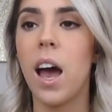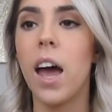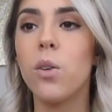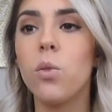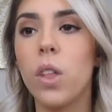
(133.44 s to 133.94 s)

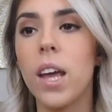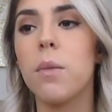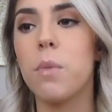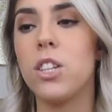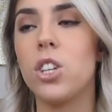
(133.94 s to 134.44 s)
I don't
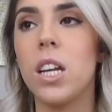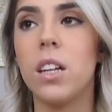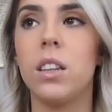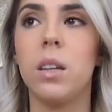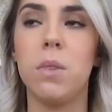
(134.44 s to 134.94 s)
like
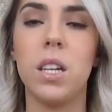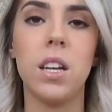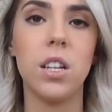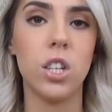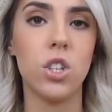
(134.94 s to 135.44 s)
mentioning limited
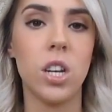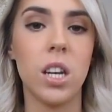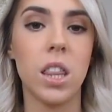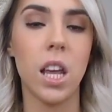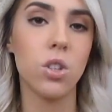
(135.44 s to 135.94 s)

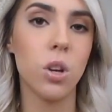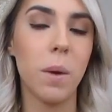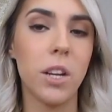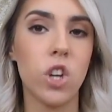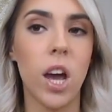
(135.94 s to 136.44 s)
edition things on
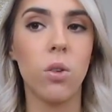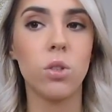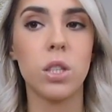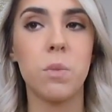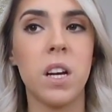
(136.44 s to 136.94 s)
my channel
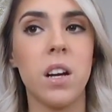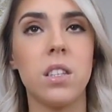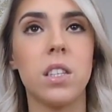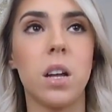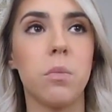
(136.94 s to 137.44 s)
just
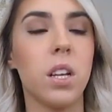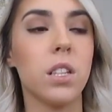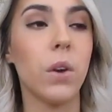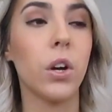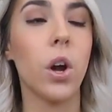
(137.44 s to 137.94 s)
because
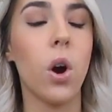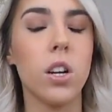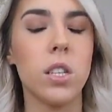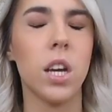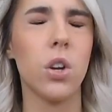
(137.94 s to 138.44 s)
it's very
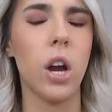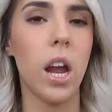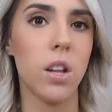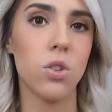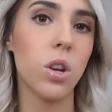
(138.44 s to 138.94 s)
hard to get your
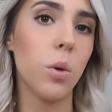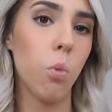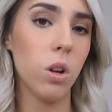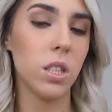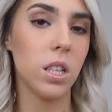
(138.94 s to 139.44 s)
hands on it
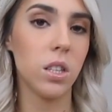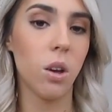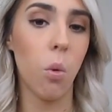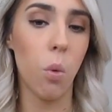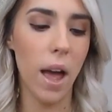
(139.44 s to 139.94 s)
once it's
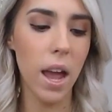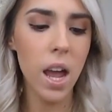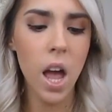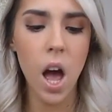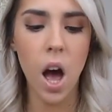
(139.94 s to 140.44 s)

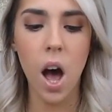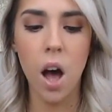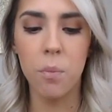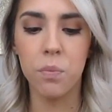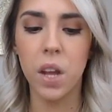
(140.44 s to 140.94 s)
away.
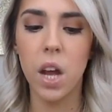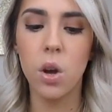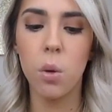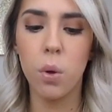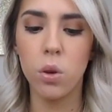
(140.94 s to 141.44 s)
I
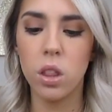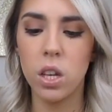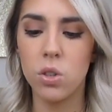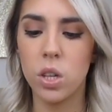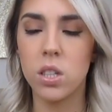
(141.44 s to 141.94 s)
know both of
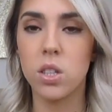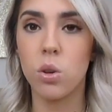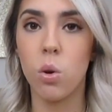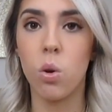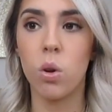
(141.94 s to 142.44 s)
these you can
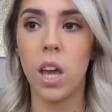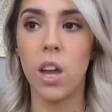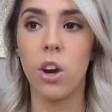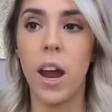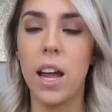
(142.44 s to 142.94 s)
still
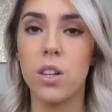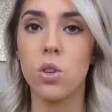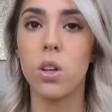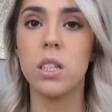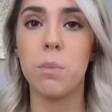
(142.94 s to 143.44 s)
get your hands
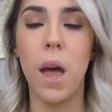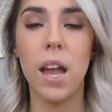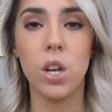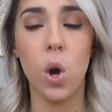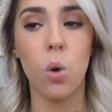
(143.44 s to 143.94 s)
on
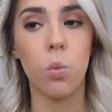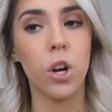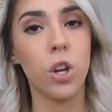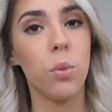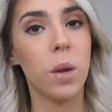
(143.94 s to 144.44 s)
depending on
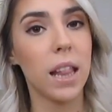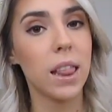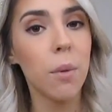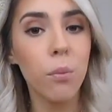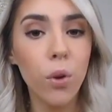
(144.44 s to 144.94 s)
where you
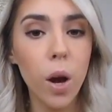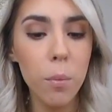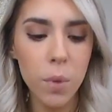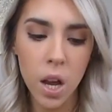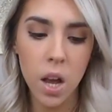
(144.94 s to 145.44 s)
get them
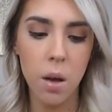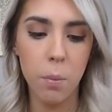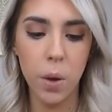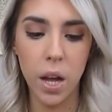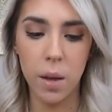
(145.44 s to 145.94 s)
from,
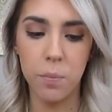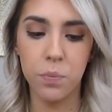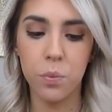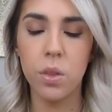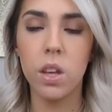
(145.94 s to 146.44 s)
but
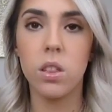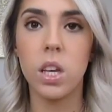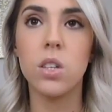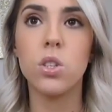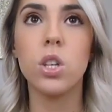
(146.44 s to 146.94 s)

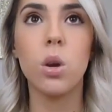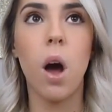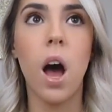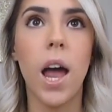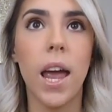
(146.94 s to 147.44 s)
these two
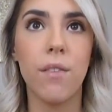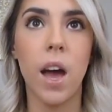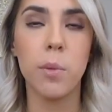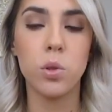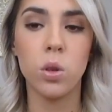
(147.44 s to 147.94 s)
I have
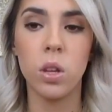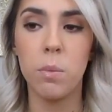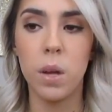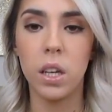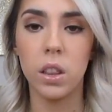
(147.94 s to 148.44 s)
absolutely
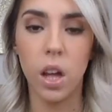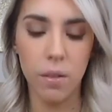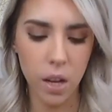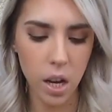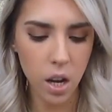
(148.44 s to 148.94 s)
been
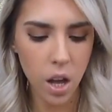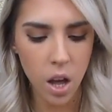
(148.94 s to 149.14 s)
loving.